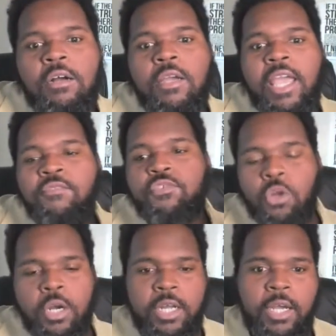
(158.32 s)
in
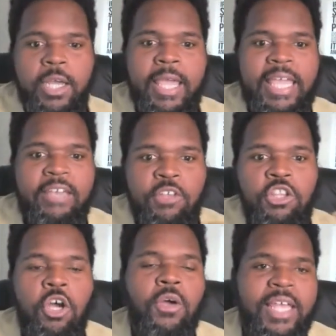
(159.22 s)
Florida, even
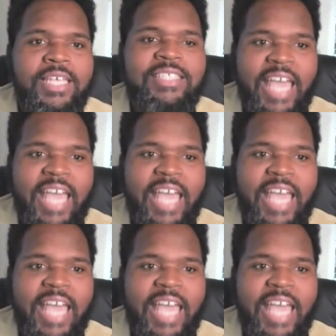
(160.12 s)
though it is